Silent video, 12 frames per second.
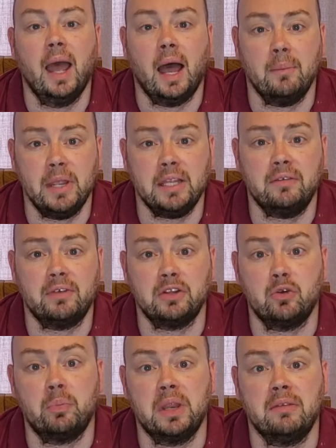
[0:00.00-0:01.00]
I made a
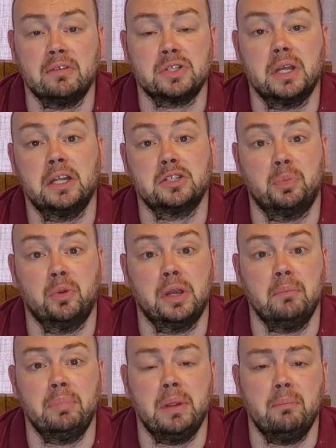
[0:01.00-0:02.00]
video previously
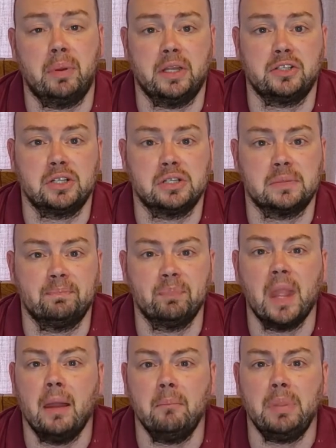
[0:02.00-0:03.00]
exploring beam bridges.
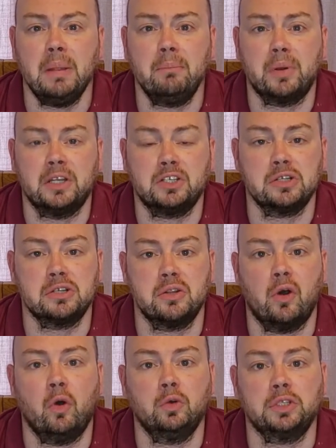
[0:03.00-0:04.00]
Beam bridges are
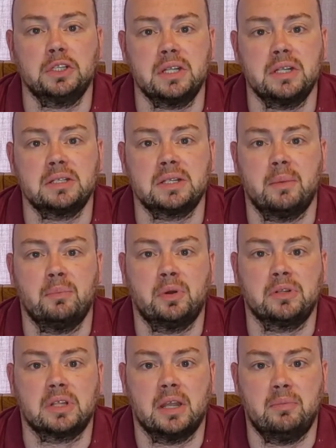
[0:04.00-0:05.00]
the oldest and
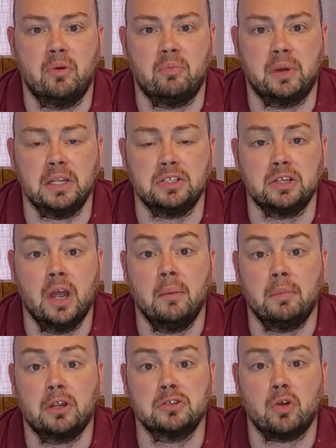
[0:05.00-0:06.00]
simplest type of bridge
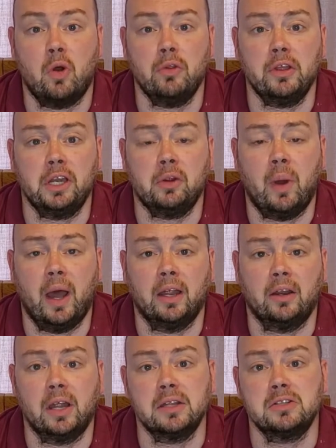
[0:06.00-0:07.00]
because all they
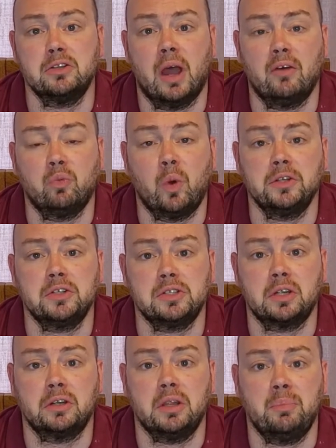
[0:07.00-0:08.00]
require is that you have one
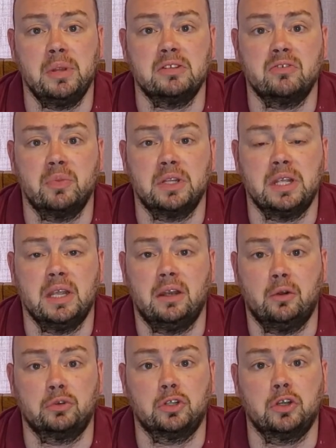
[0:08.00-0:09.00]
sturdy piece of
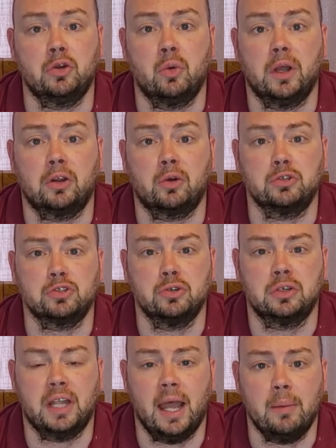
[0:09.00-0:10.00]
material to go across
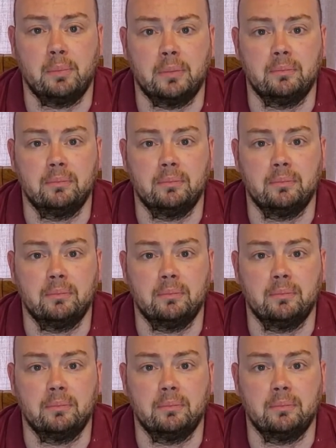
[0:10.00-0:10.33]
your gap.